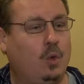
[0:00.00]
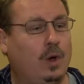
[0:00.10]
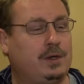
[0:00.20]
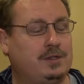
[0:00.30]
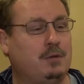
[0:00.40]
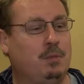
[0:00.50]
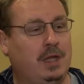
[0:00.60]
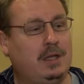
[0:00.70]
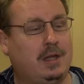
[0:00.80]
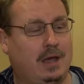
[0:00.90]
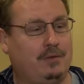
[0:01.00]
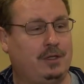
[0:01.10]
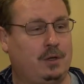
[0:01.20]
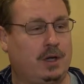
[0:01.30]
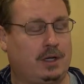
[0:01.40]
what does it mean to have an
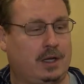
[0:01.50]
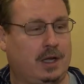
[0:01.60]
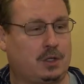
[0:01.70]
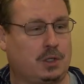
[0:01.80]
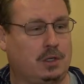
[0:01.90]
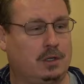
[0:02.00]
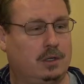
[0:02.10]
internet connection.